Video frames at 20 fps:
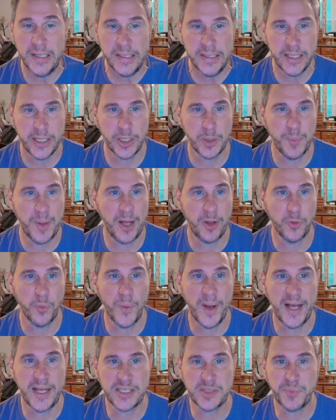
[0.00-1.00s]
Intermountain
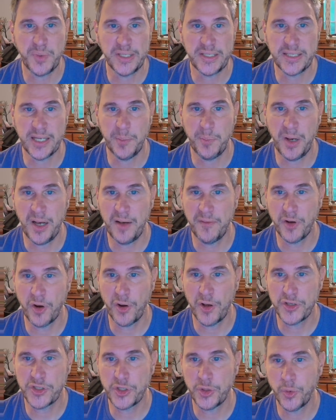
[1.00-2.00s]
West, but above
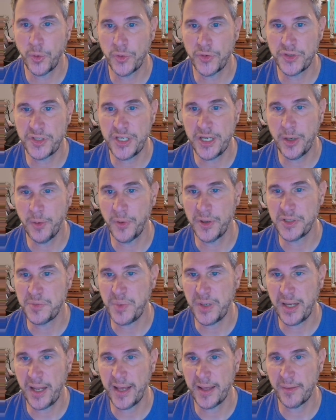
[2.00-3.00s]
across the northern tier where it's
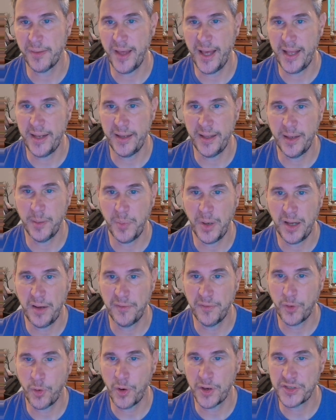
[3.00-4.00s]
been like that, and then
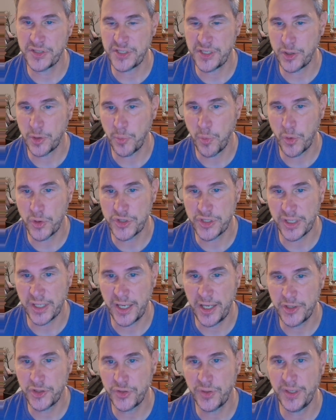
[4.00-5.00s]
above across the center portion of the
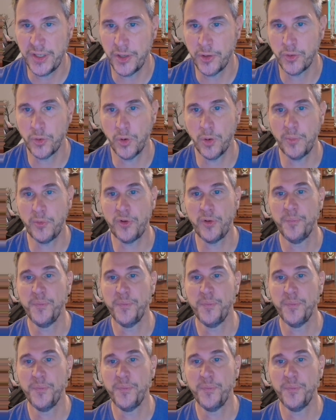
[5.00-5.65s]
country, near normal